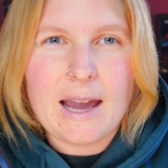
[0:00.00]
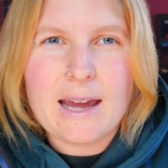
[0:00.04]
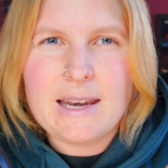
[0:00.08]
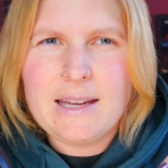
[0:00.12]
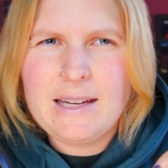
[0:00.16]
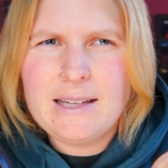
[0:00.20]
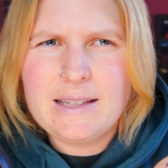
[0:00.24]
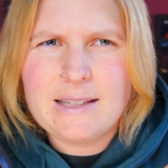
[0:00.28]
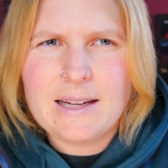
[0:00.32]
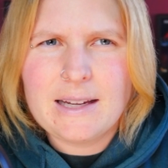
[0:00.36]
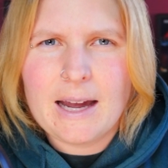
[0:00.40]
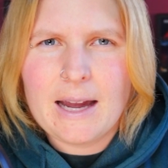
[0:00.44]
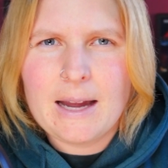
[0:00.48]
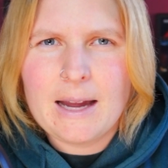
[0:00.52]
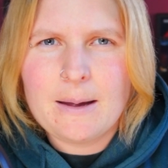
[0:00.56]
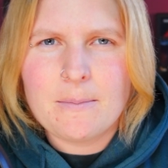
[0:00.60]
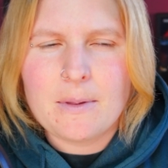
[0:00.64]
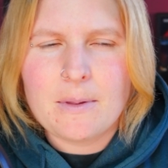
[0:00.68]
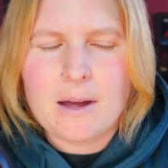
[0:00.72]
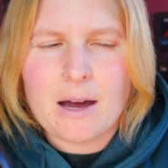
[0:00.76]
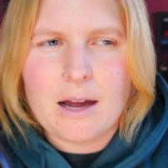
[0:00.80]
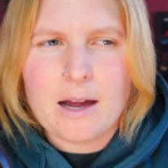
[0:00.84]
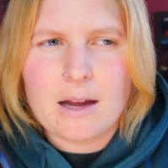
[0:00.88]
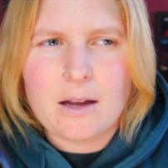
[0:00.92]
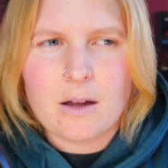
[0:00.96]
Anytime
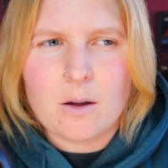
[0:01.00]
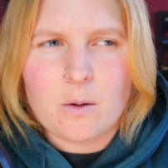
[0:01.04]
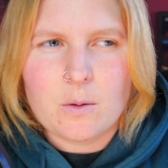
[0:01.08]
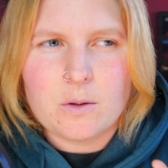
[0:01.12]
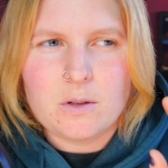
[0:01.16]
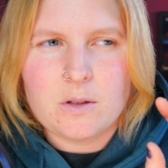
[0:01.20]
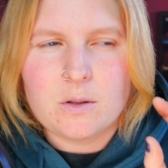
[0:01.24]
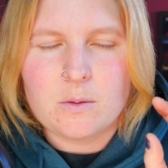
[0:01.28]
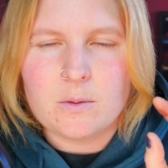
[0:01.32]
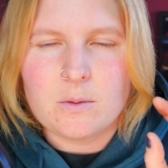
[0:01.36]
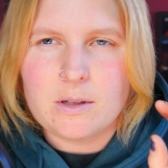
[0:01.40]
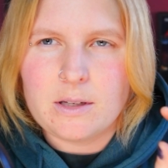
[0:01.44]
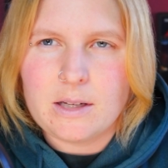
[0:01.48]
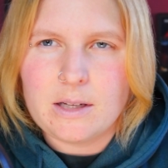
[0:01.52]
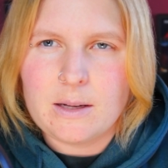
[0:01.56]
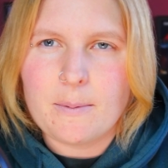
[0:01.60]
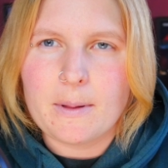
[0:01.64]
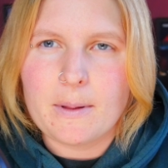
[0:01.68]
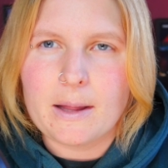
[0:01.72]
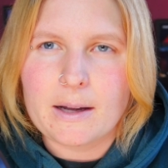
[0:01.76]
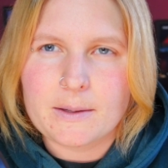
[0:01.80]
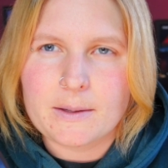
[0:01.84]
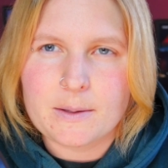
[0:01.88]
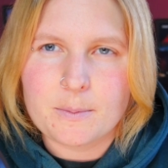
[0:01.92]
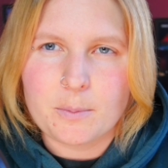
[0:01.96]
that I go into a deep
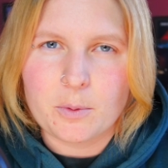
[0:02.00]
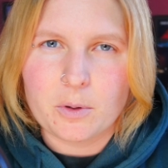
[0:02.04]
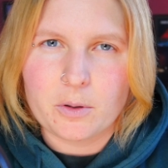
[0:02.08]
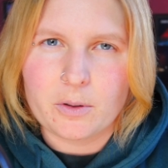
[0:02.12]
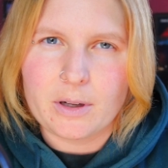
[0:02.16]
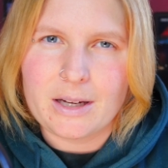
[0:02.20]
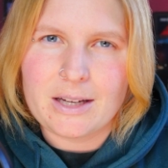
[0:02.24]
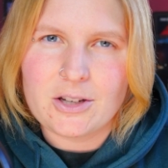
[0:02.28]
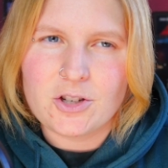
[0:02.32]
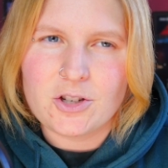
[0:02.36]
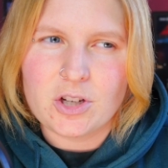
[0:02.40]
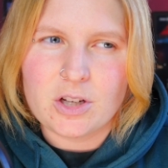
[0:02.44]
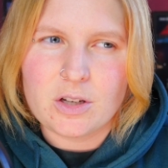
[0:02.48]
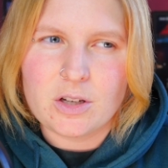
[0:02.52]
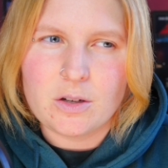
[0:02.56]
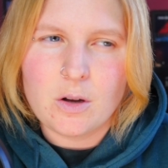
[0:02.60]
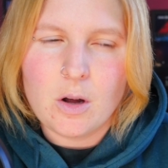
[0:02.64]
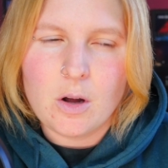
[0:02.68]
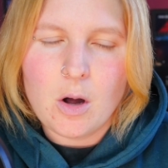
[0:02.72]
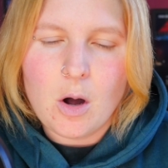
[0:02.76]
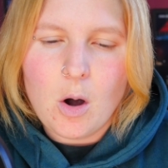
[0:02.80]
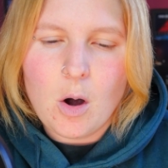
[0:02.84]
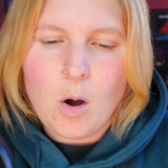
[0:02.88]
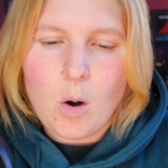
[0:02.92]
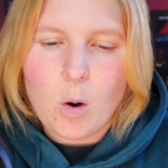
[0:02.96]
exploration
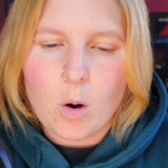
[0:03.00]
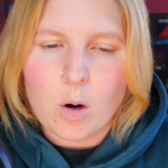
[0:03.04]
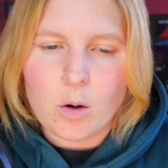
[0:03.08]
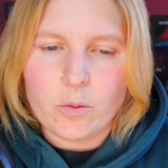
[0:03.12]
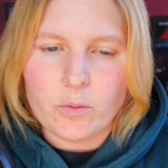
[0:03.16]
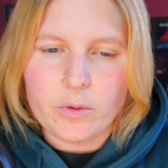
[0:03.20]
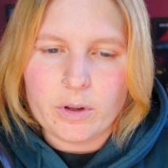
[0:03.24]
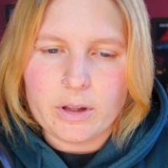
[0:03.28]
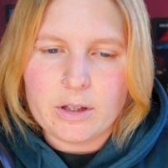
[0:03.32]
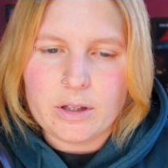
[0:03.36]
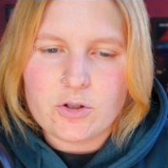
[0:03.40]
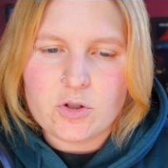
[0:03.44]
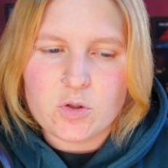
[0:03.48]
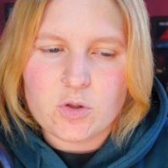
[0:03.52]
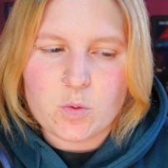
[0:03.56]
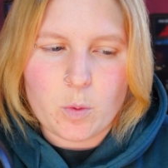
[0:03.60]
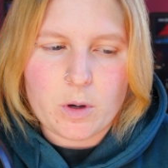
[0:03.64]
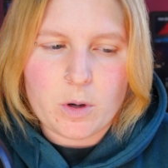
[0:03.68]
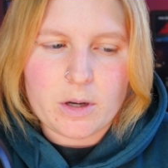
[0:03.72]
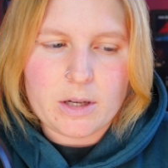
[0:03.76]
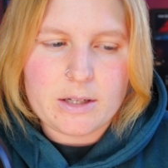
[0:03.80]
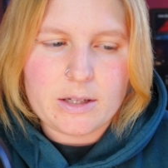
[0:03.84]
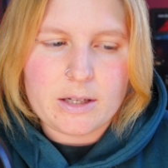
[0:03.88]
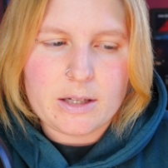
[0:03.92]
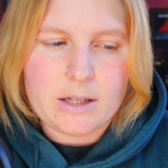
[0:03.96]
or really just
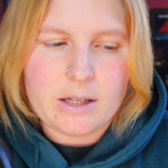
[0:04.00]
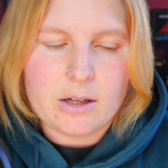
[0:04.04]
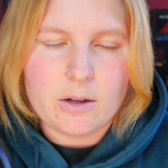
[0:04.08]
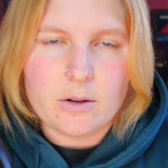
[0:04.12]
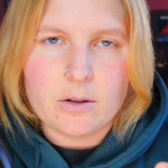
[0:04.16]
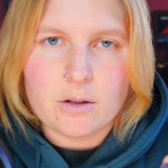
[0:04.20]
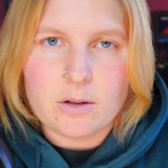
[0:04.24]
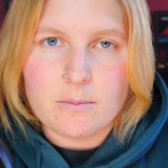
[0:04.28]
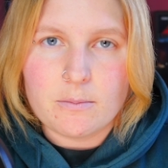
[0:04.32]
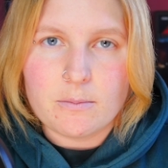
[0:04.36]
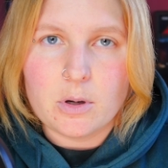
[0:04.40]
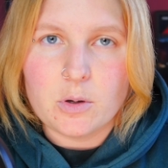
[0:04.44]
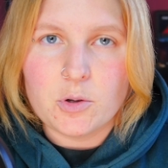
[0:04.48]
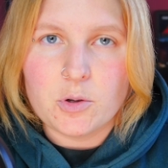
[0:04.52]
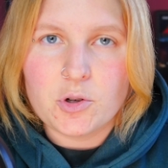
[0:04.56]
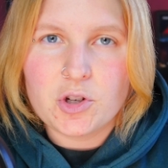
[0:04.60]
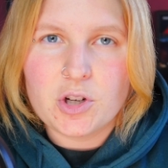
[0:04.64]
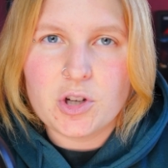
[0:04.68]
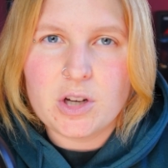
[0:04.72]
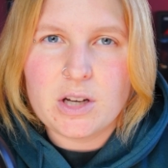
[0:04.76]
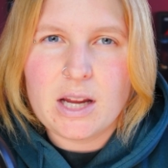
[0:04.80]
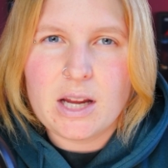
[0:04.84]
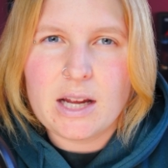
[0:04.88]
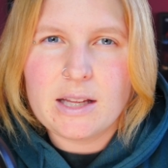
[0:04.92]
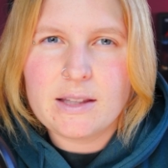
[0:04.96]
wanting to hear an
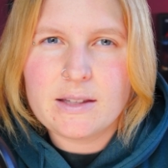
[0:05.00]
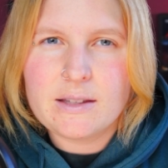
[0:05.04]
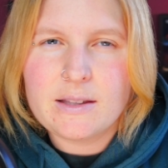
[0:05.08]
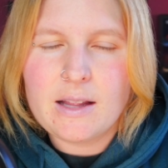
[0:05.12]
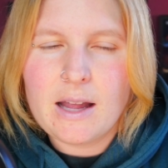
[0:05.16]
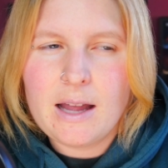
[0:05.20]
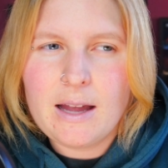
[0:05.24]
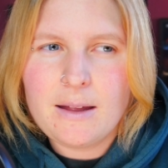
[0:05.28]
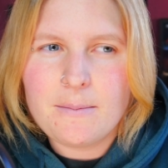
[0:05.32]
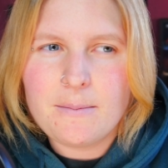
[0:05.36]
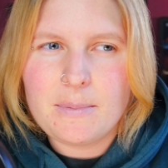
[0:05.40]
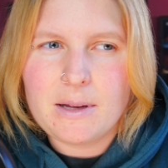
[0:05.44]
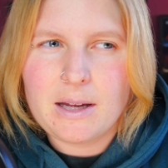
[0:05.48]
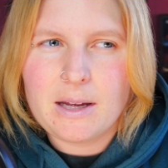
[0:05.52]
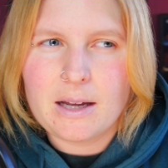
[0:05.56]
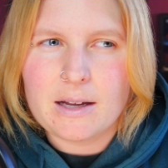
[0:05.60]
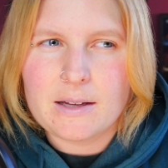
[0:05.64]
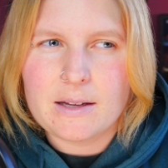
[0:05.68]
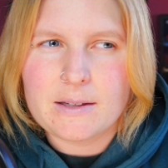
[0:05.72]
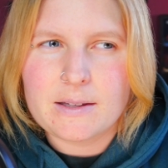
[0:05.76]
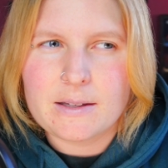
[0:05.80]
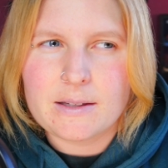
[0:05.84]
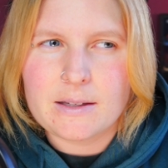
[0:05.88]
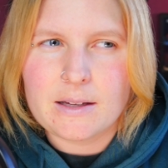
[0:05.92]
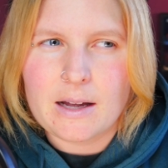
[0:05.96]
emotion, it's not
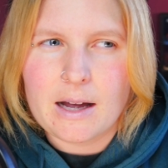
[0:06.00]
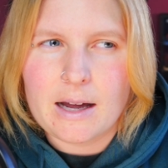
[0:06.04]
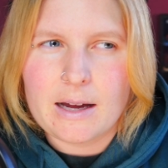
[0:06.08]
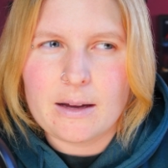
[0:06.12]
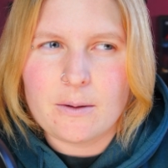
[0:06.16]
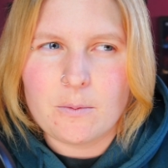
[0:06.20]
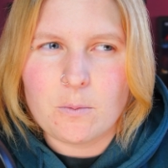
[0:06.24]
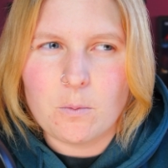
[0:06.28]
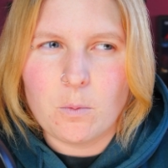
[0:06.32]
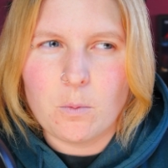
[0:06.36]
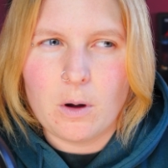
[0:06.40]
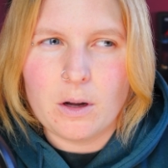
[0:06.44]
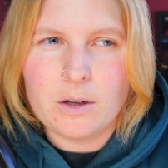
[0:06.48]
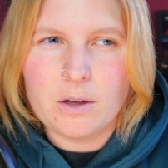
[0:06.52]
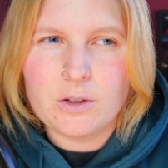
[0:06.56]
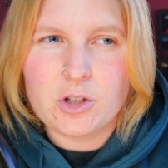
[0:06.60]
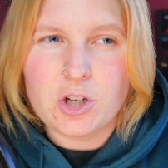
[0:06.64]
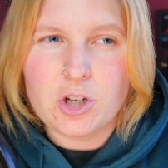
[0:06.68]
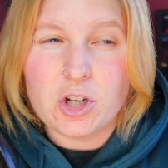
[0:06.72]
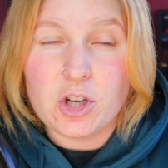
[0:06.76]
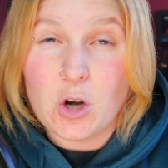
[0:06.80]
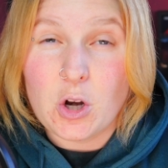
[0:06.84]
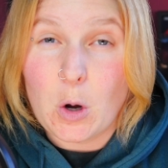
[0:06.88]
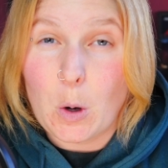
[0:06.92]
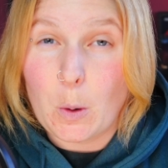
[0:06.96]
because I want
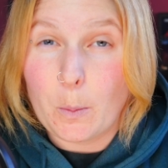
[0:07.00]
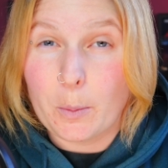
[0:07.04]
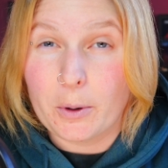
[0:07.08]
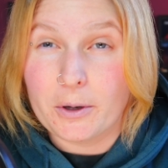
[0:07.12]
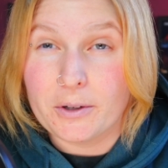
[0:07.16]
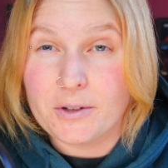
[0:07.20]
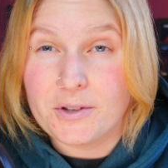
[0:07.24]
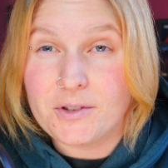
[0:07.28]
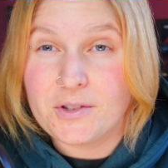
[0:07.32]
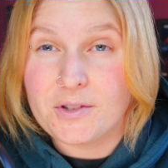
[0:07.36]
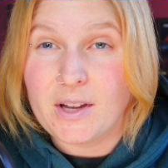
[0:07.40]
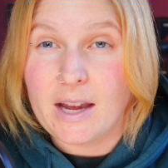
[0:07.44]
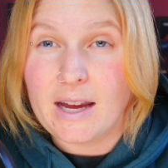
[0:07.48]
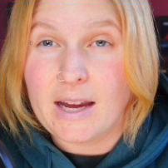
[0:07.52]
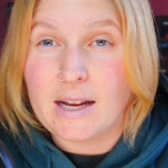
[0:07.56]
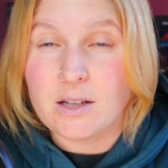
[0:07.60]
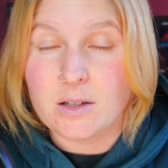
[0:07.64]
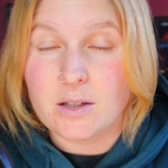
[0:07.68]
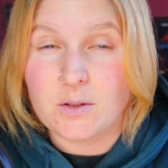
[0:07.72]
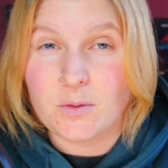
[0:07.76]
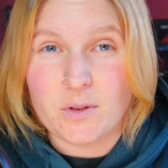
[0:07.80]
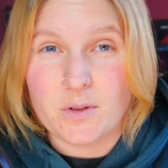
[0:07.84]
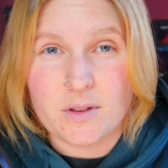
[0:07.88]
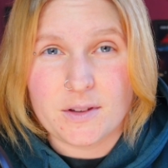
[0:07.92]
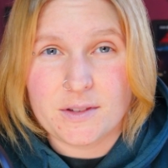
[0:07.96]
to know per se,
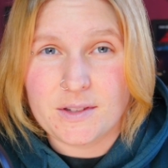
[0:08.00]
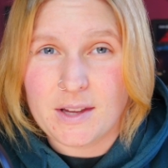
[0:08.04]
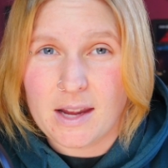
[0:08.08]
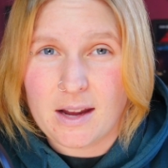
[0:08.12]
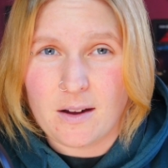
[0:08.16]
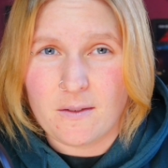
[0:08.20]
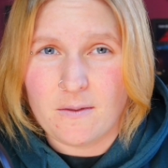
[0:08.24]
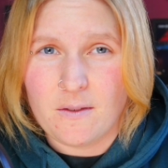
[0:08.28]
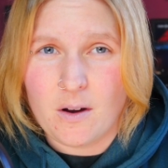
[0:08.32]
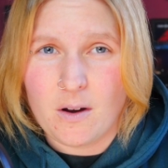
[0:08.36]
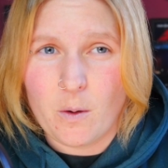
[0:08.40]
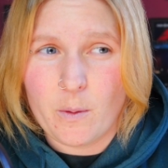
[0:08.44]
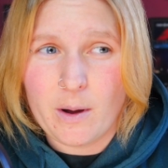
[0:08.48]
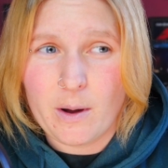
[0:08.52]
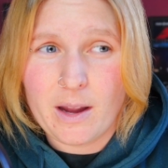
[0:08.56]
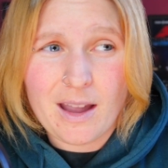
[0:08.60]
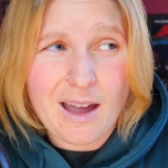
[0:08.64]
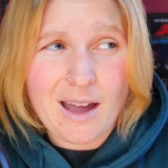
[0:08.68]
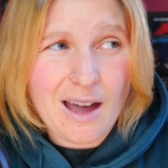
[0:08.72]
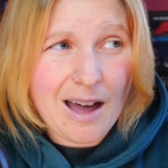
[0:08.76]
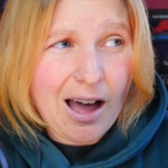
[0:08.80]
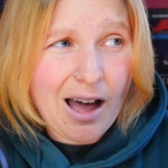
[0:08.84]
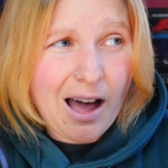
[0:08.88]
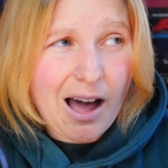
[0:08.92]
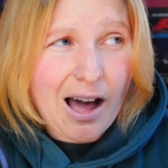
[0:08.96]
just for the sake of knowing.
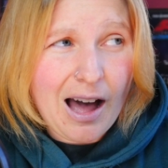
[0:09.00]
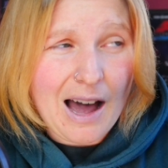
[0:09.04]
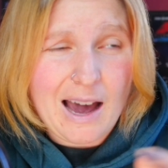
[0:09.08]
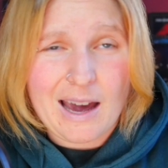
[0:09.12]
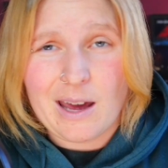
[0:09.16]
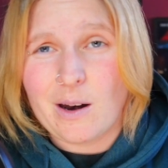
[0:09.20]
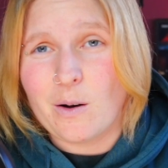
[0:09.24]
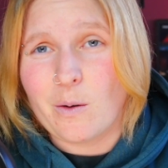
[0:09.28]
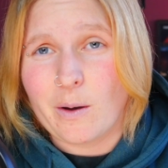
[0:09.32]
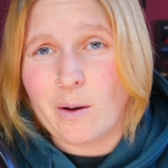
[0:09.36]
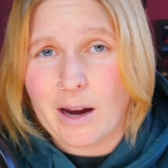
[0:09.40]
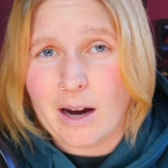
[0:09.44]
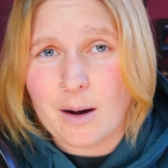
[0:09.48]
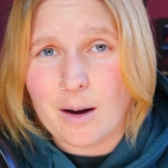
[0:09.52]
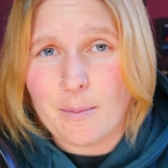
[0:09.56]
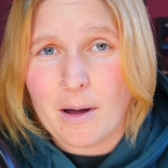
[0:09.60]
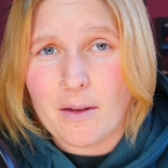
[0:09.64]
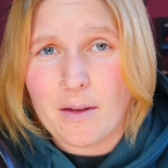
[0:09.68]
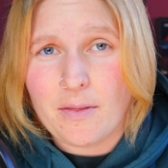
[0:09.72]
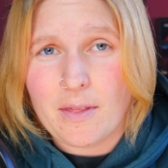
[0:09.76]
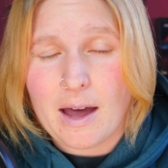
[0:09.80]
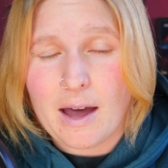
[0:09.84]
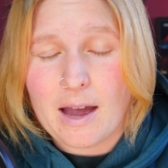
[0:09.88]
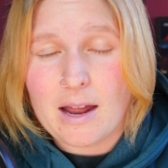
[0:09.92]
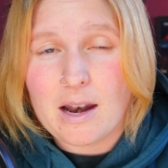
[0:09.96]
I don't care
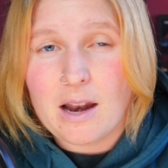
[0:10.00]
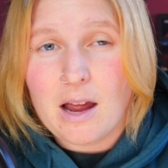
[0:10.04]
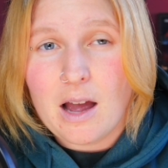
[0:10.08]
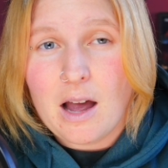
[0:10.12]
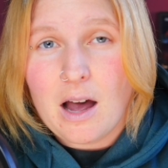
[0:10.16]
about that.